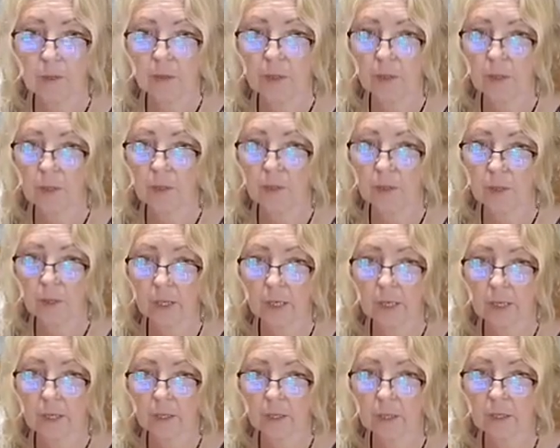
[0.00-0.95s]
They're
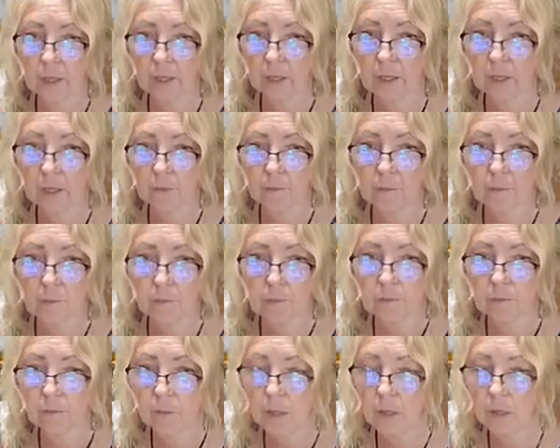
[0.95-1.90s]
like
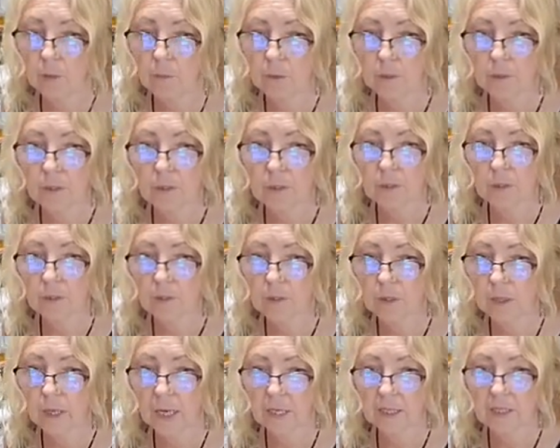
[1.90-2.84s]
almost
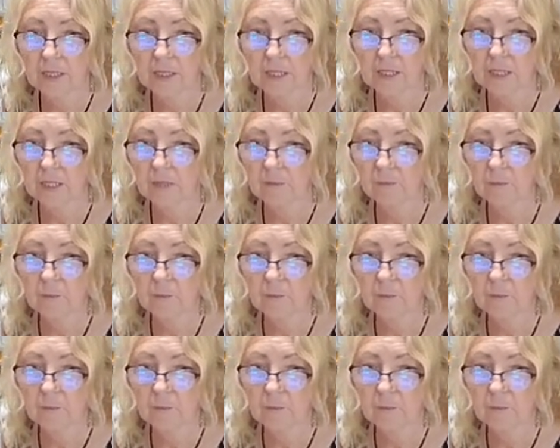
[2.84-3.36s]
antibiotic.